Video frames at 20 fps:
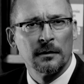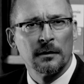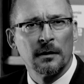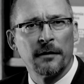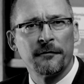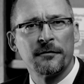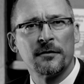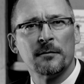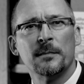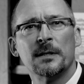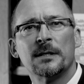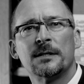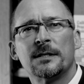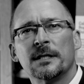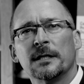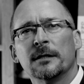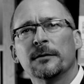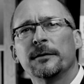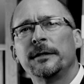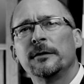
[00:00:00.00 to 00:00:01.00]
of the
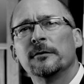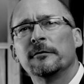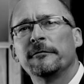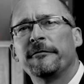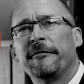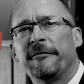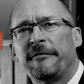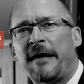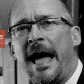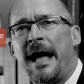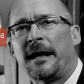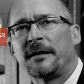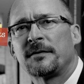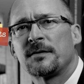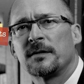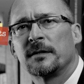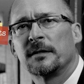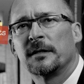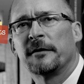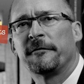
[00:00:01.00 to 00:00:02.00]
material
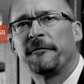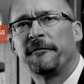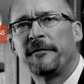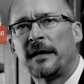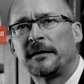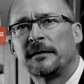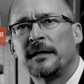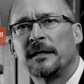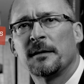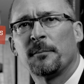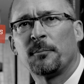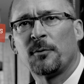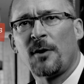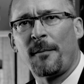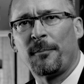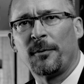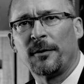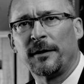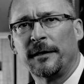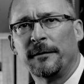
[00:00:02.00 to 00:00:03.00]
facts affecting the
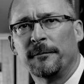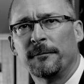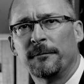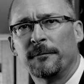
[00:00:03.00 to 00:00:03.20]
property